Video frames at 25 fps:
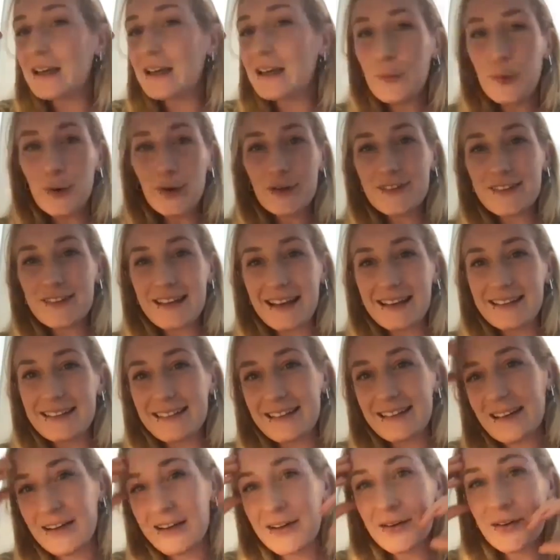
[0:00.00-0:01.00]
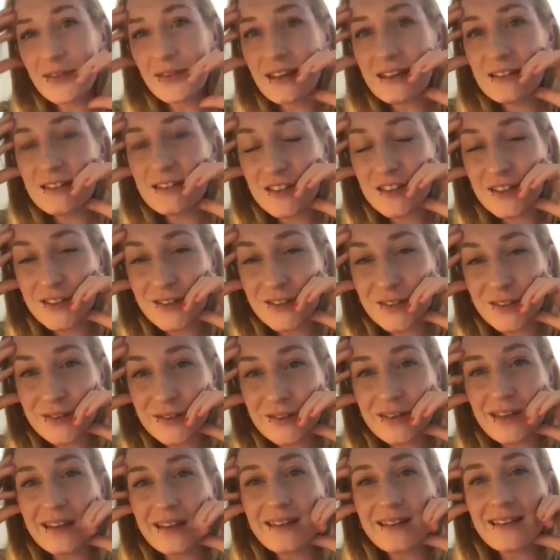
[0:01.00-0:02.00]
worst case scenario, they do,
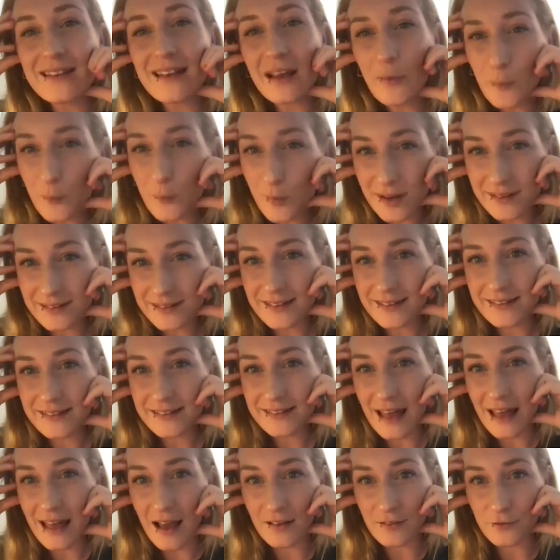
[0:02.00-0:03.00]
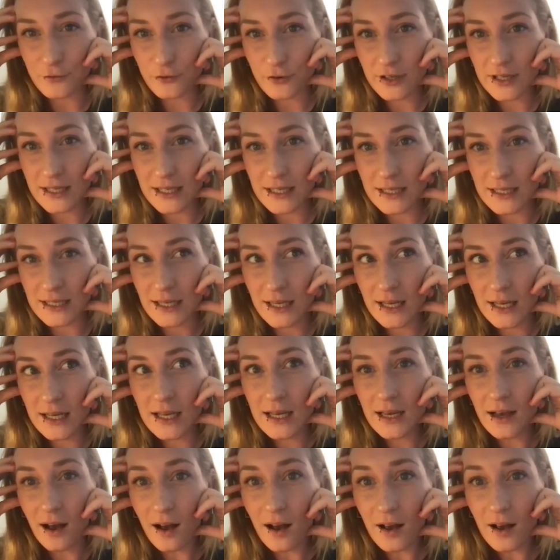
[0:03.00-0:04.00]
then like, what does that free
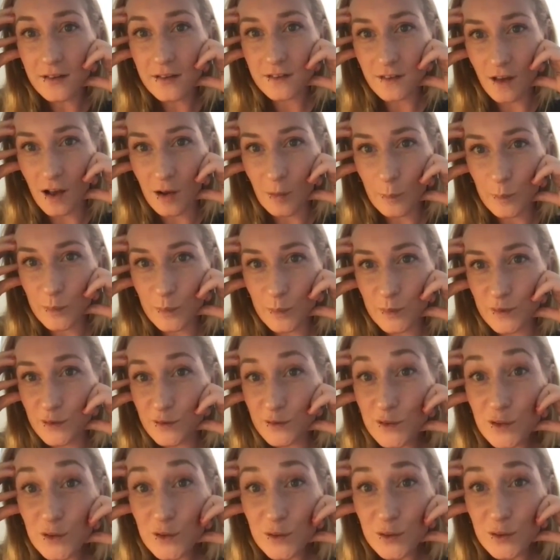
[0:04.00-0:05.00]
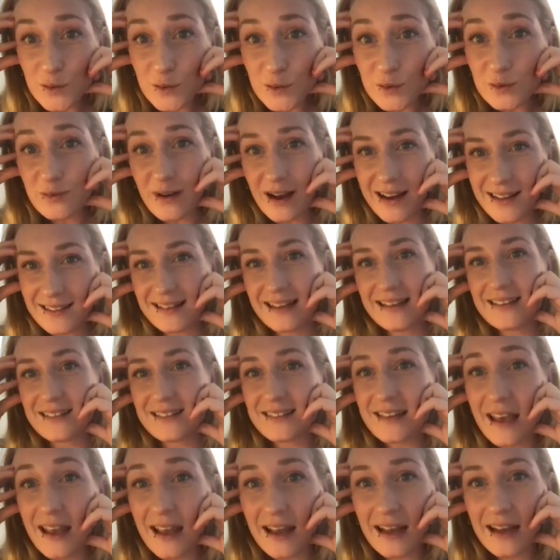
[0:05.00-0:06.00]
us up to do, right? Like
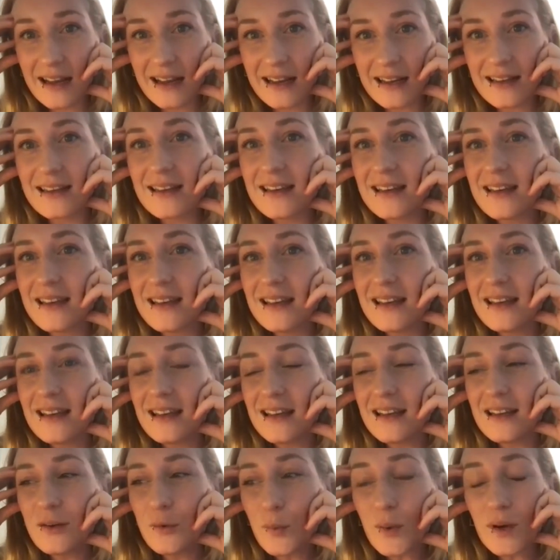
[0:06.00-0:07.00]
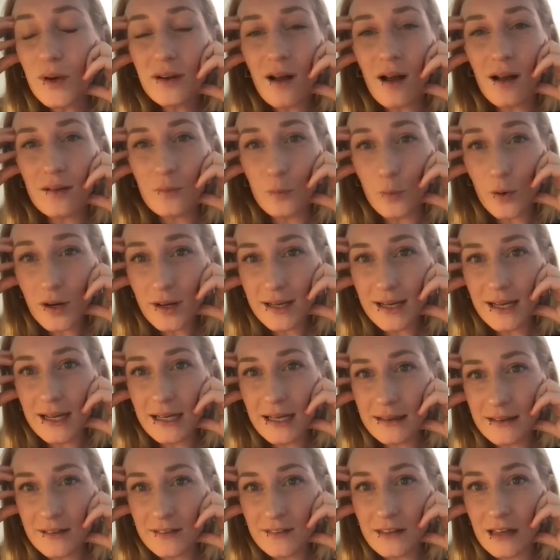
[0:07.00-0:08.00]
say we're not working
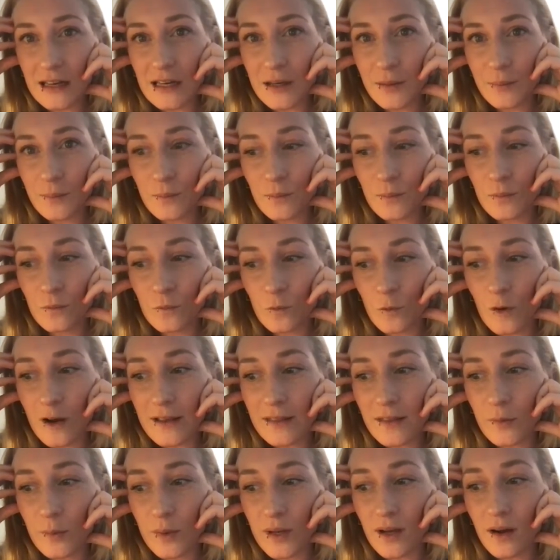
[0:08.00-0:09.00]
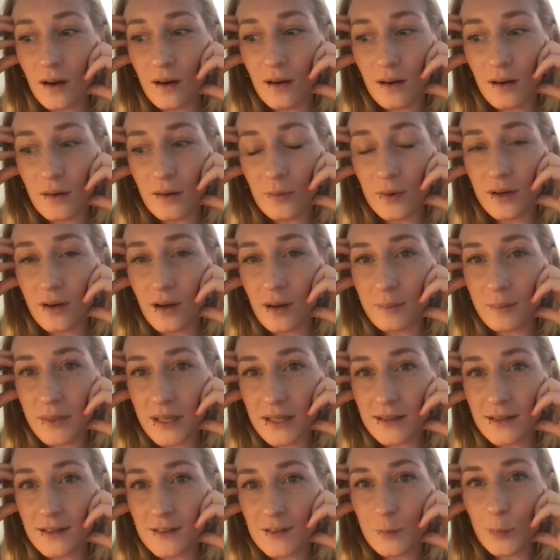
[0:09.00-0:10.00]
in the same way that we are. We're not
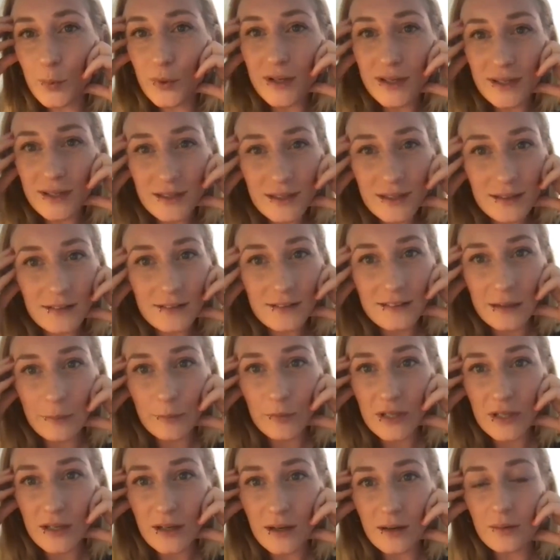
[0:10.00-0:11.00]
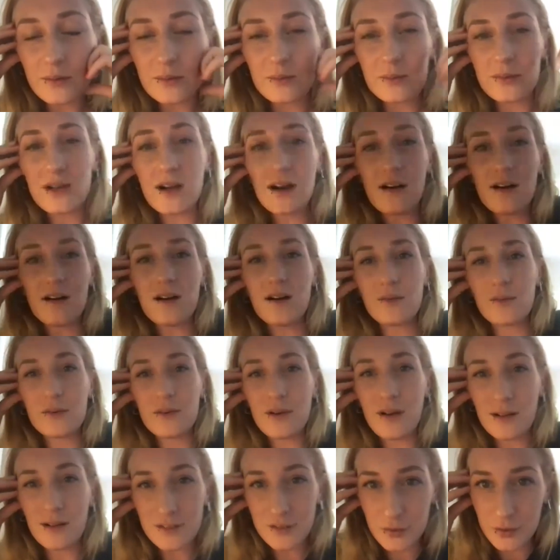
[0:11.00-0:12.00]
being exploited in the same way we are. We're
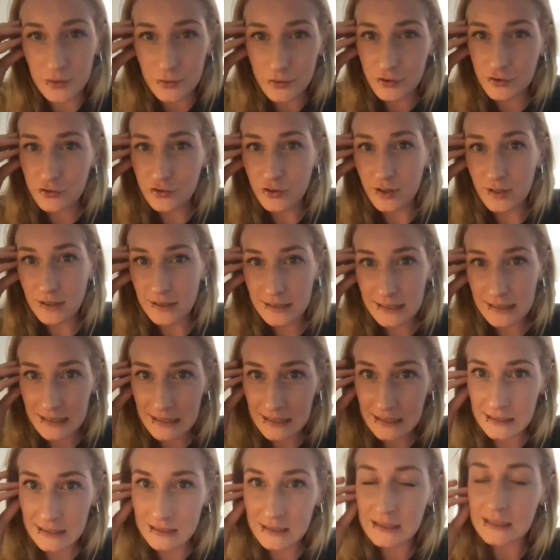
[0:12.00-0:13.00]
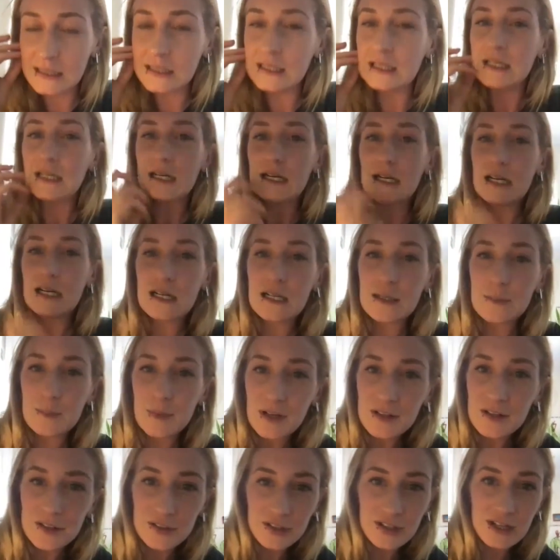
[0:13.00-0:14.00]
not sort of struggling
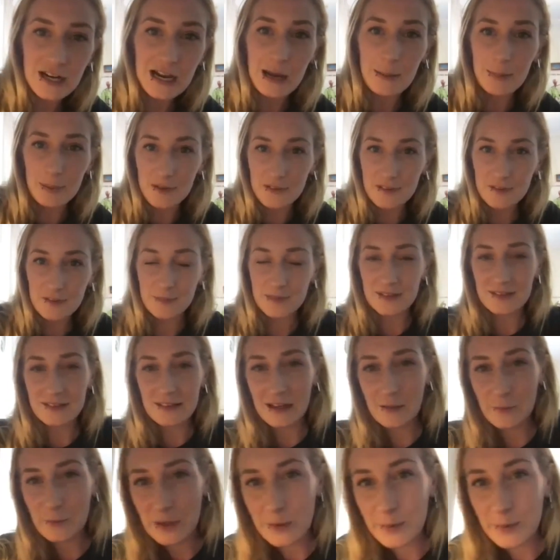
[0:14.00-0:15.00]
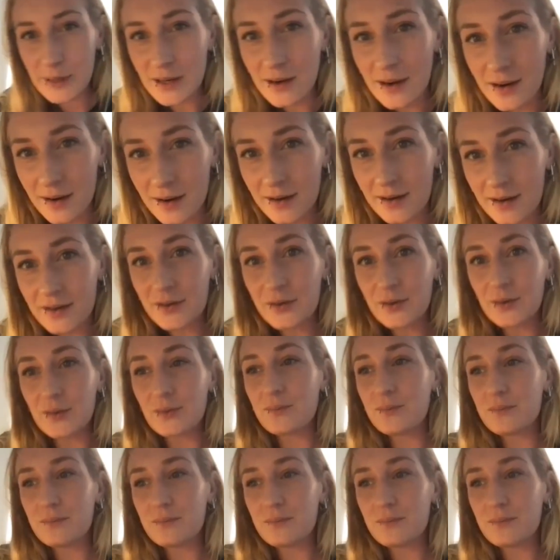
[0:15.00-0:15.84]
under capitalism the same way we are.